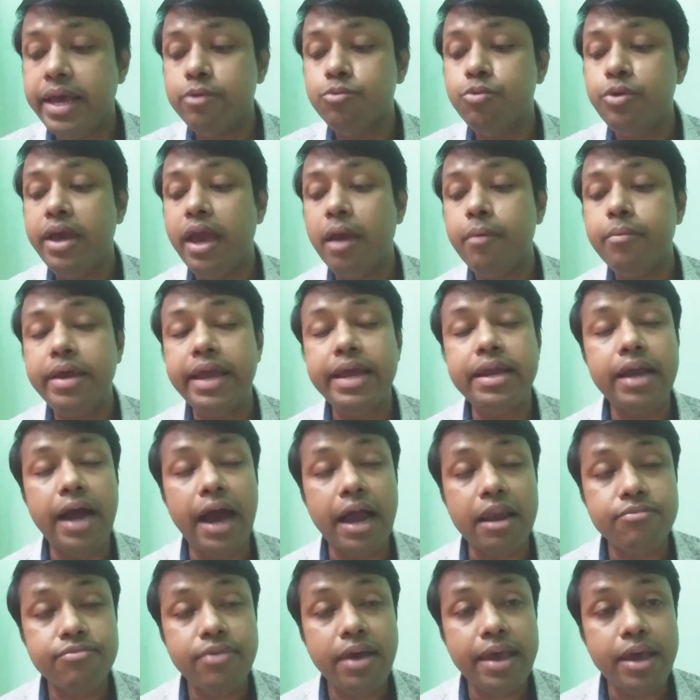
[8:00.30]
we have an
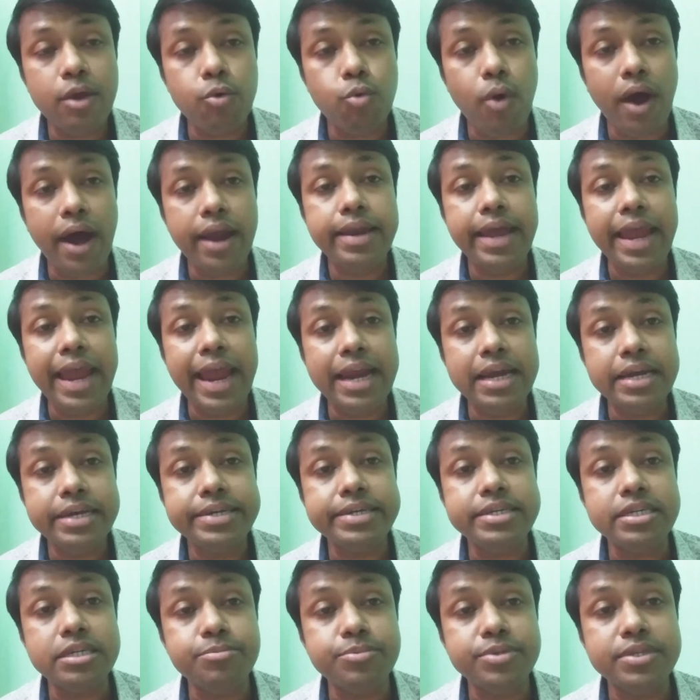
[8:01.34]
alpha-1
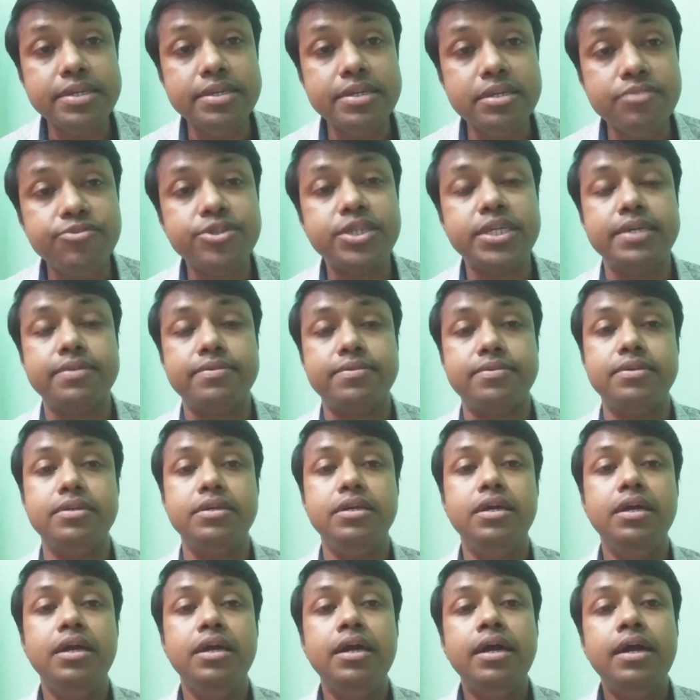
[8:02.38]
antitrypsin deficiency.
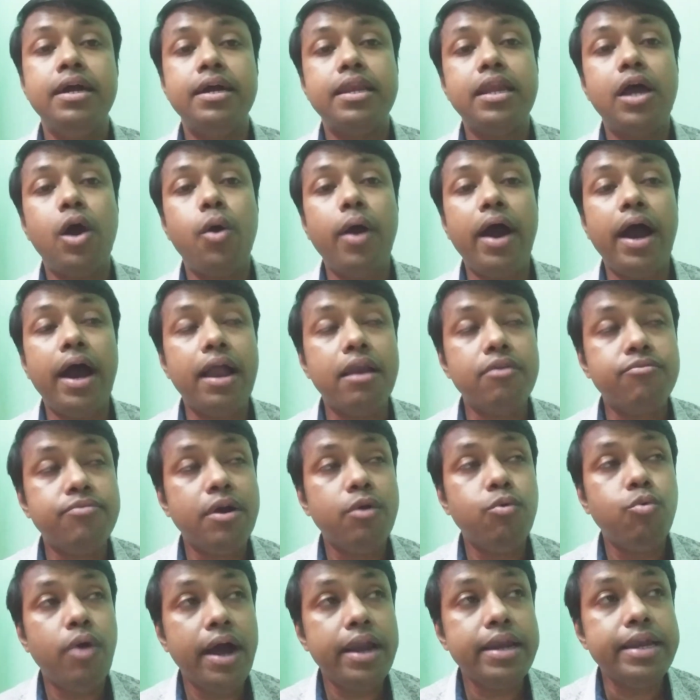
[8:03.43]
Now,
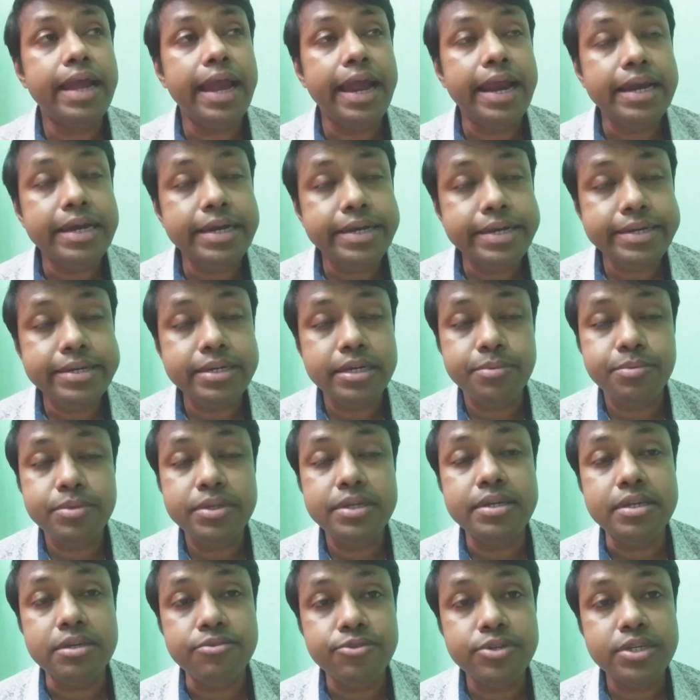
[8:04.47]
alpha-1
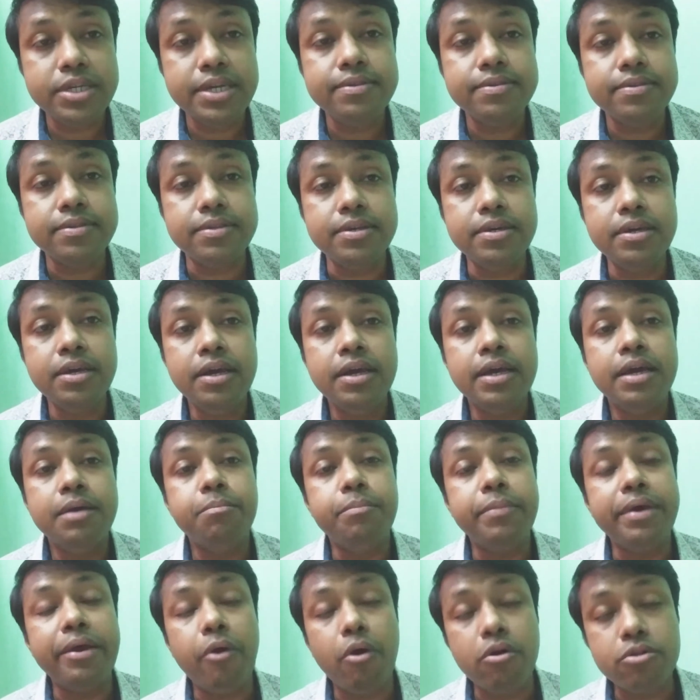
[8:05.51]
antitrypsin deficiency
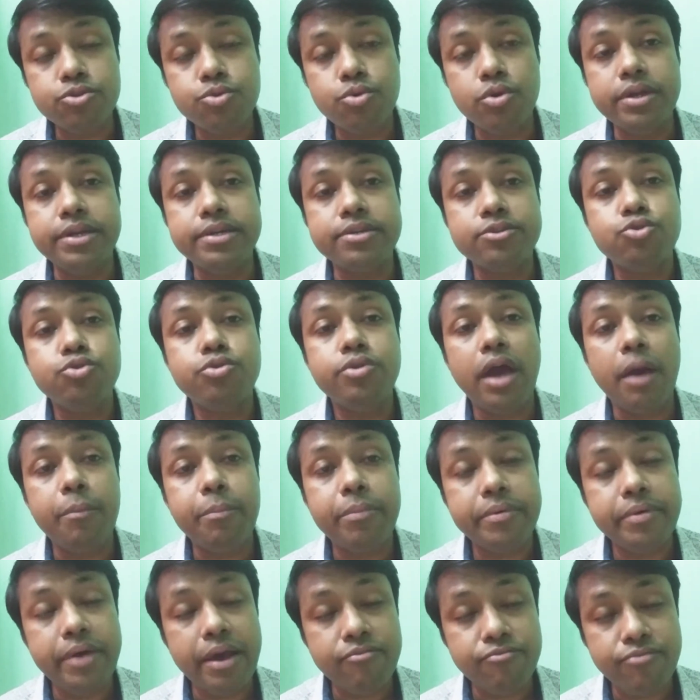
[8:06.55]
may also lead to
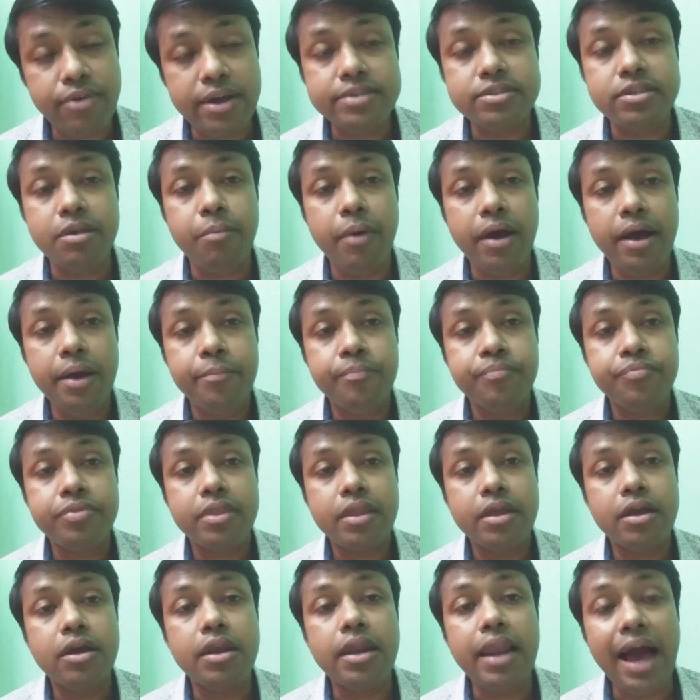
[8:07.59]
emphysema,
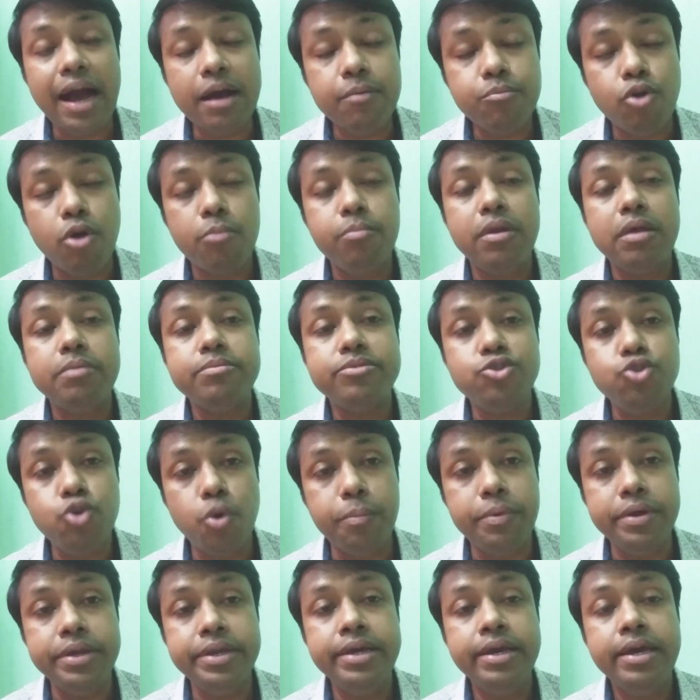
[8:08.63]
lung problem,
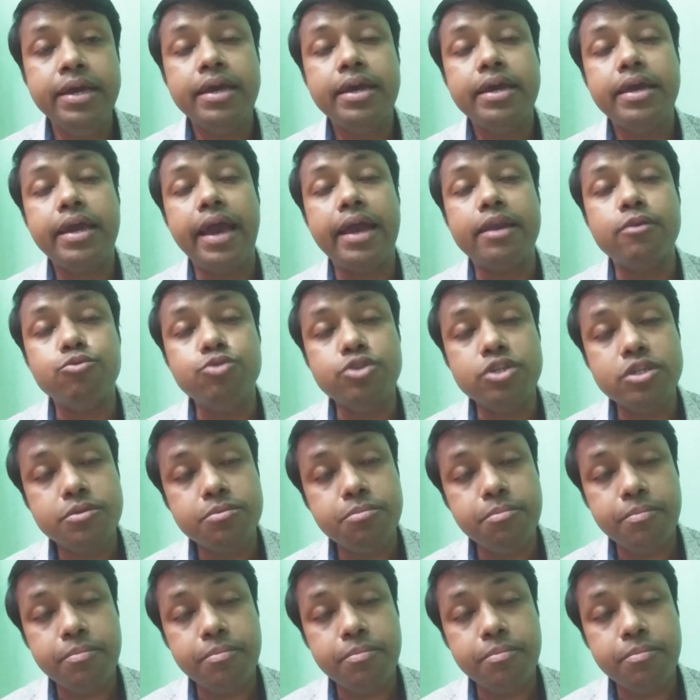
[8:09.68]
COPD, and which